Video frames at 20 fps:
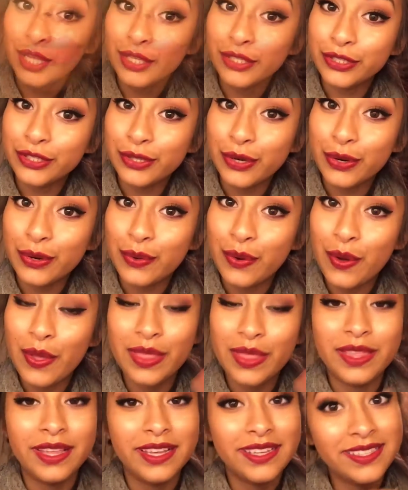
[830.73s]
So
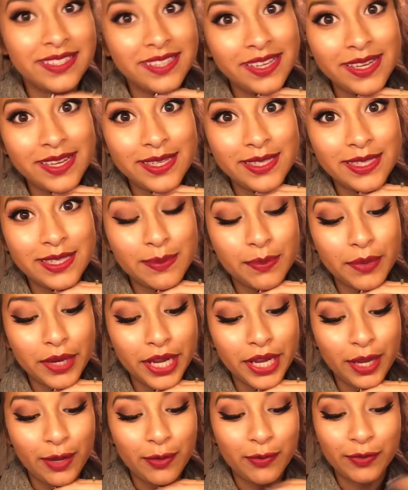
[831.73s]
this is
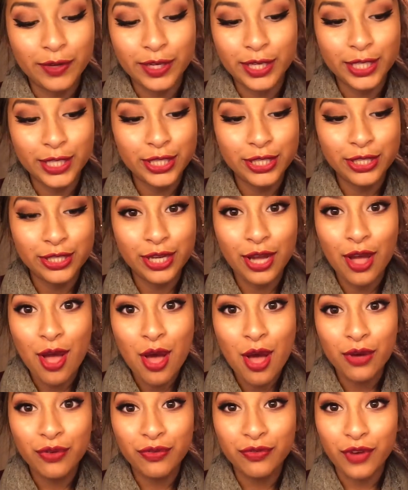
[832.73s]
my finished
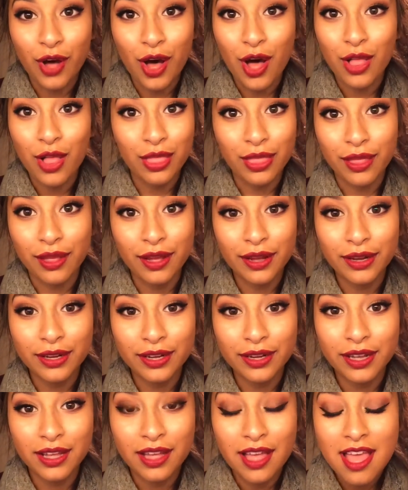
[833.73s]
fall
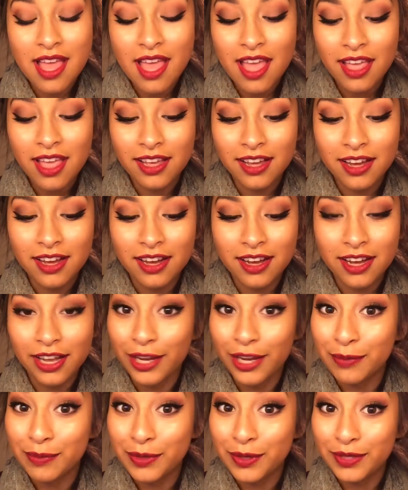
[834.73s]
look. I
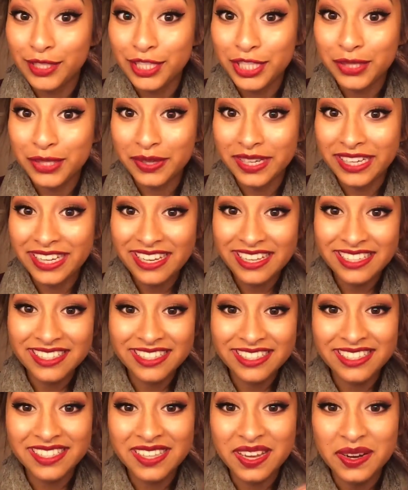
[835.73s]
hope you enjoyed it.
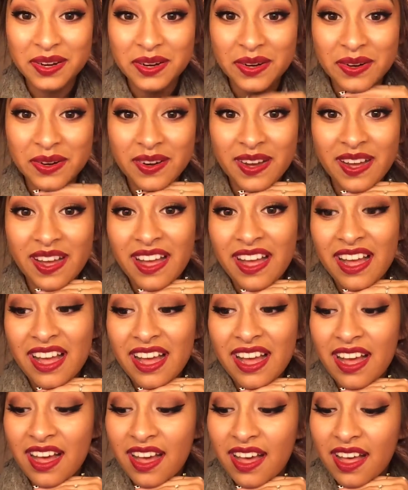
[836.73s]
So
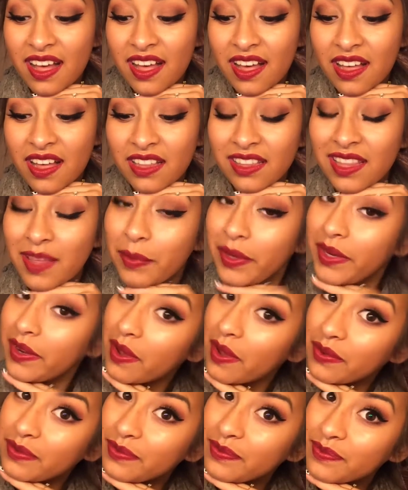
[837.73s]
let me
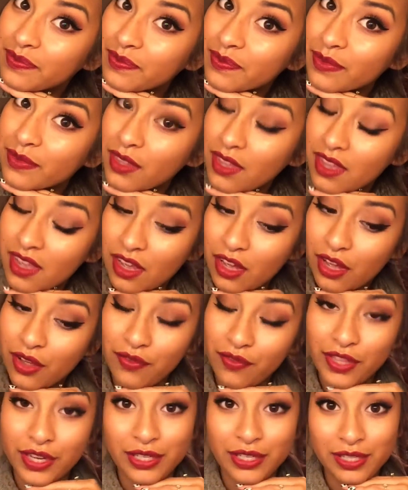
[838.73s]
know
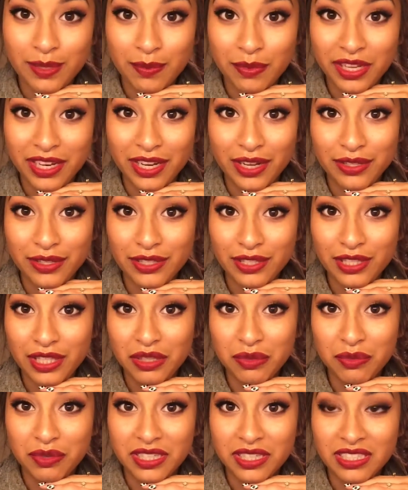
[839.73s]
if there's something else
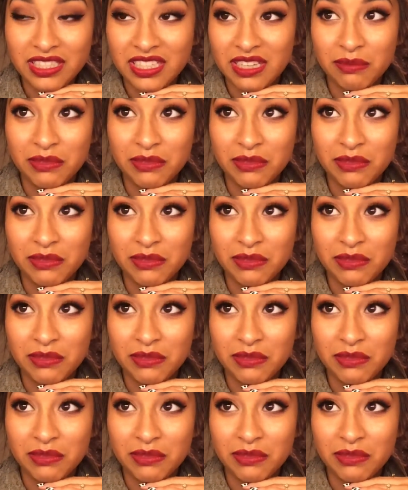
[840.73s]
you want to.